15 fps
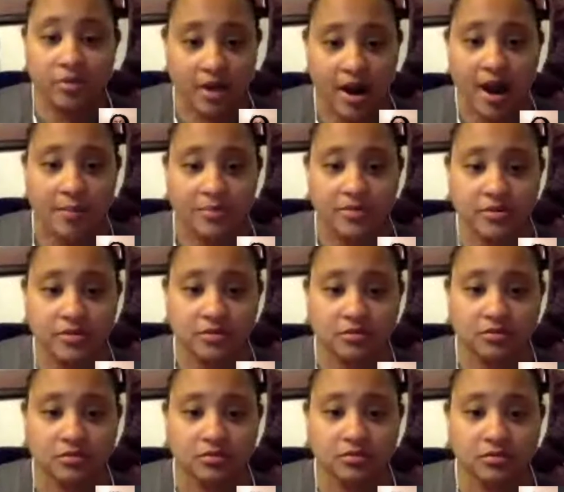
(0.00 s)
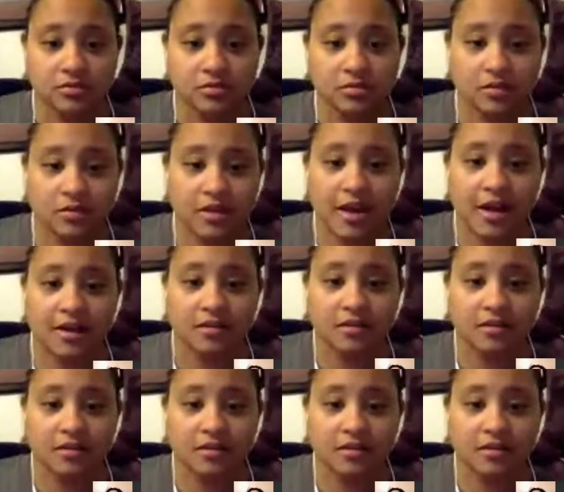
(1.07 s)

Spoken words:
cops that